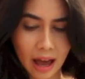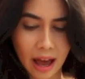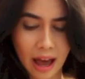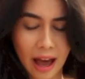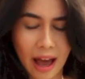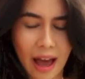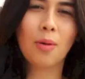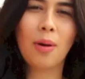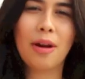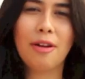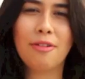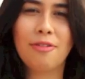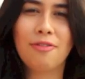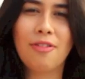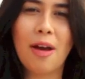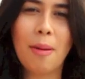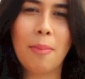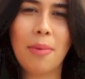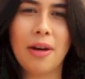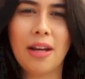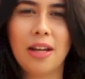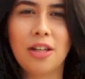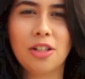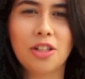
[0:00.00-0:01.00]
and quite
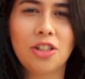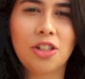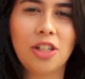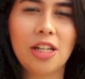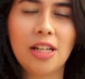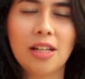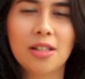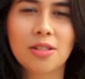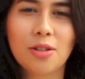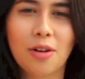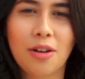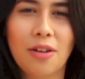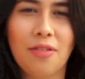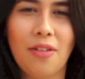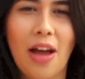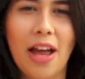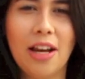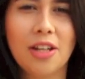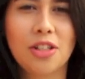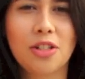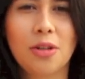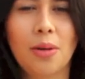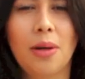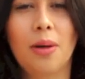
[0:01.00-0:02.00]
feminine chic sort of
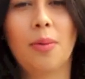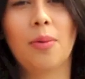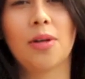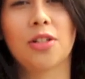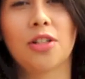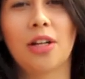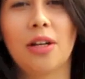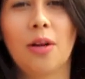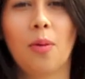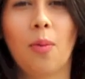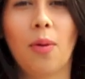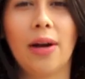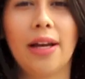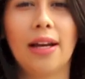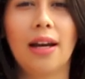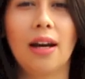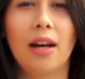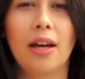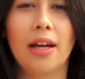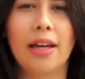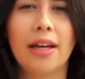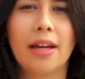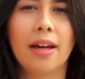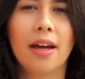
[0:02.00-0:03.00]
edge to it which I quite
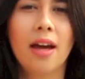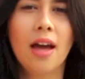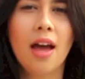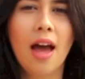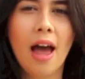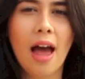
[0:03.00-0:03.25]
like.